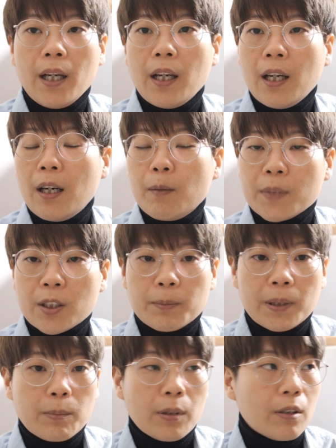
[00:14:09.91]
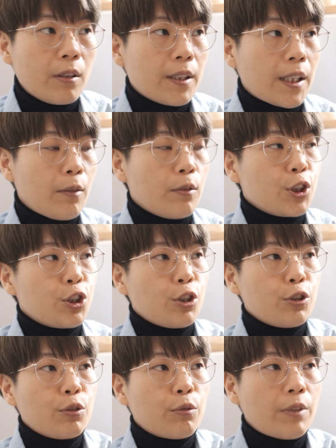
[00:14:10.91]
There are people that will
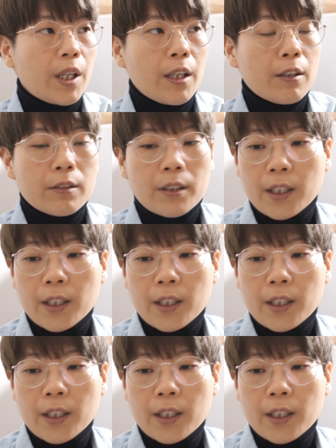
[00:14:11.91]
show you around.